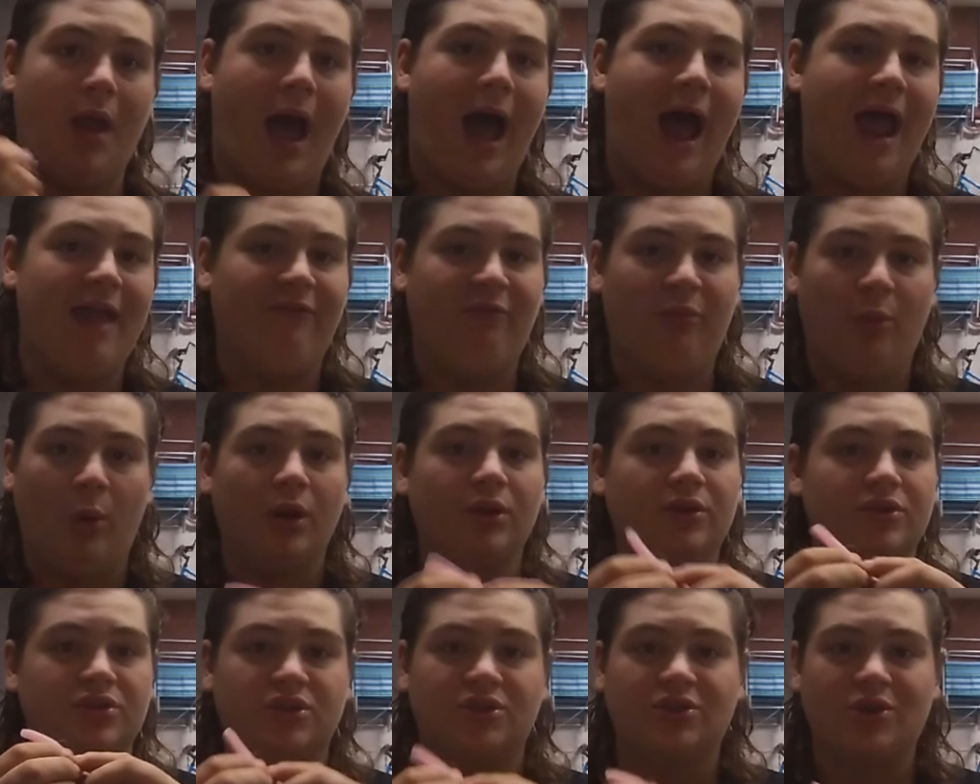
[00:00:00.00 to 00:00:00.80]
I've
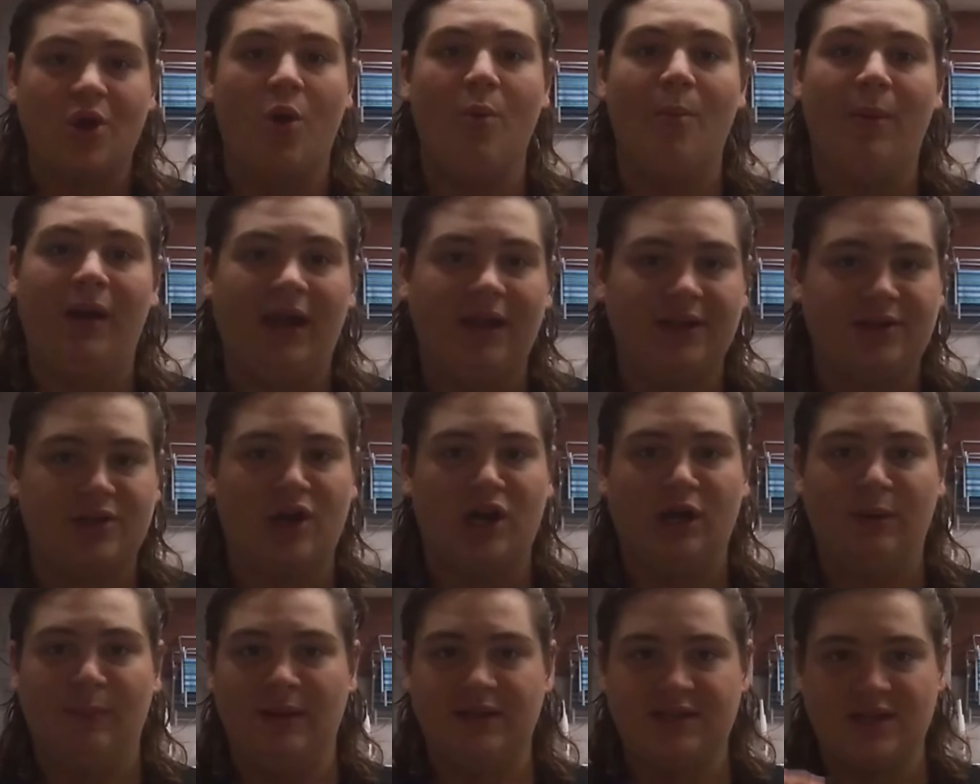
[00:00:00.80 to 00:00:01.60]
won so many
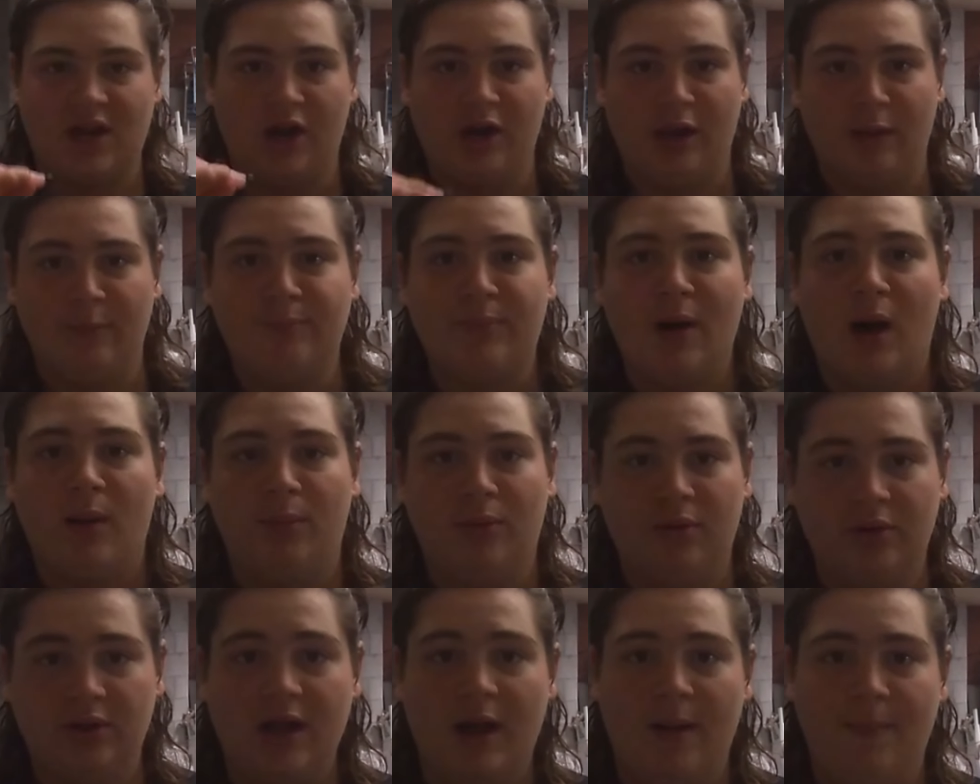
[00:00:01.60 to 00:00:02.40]
tournaments on a
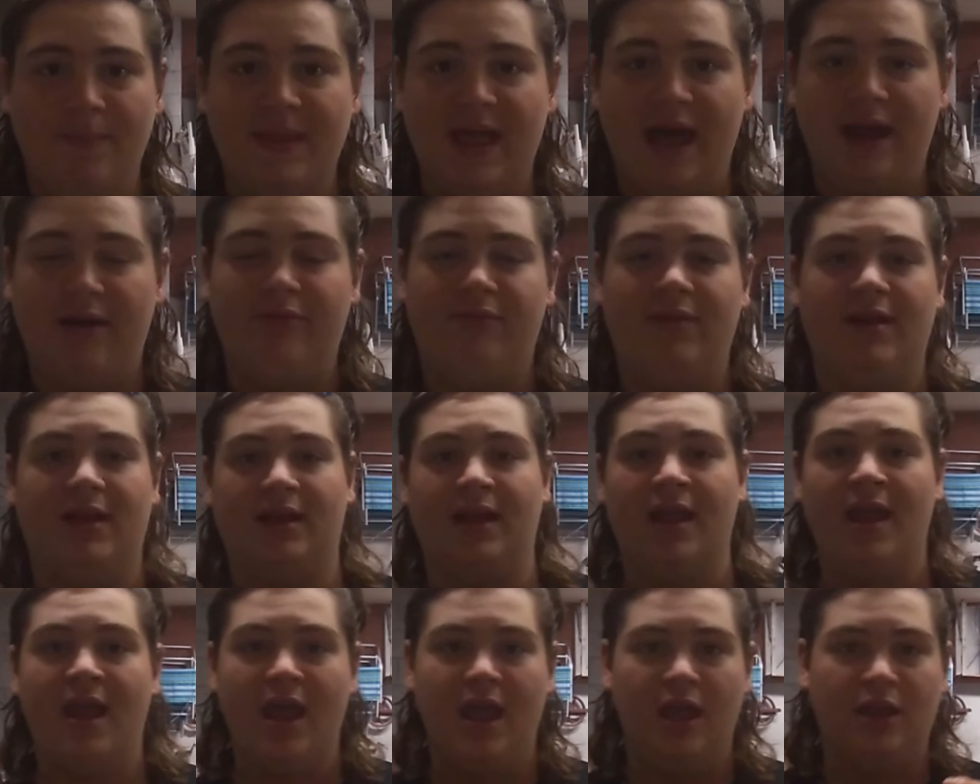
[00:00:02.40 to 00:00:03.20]
bubblegum Ned rig.